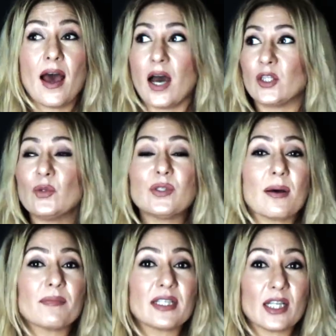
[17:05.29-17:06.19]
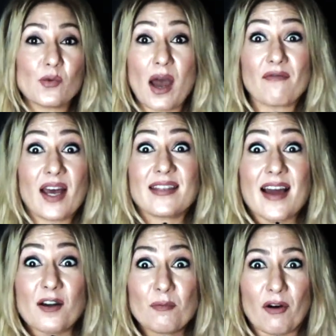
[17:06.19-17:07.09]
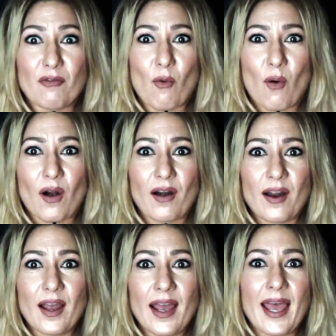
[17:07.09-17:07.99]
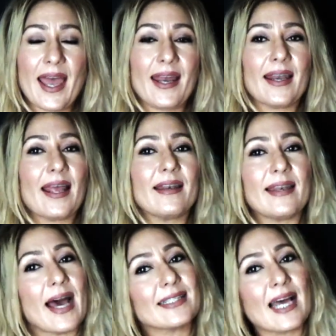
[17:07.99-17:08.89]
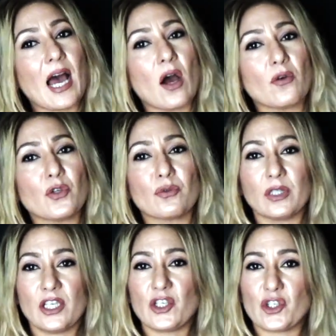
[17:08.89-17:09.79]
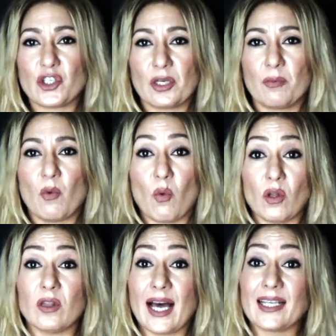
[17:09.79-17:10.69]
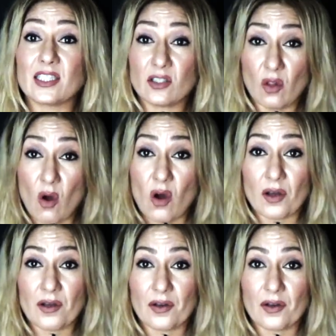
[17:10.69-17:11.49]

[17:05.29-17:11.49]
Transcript: Uh, do something that you have not done before. And, and that's how your relationship will last long.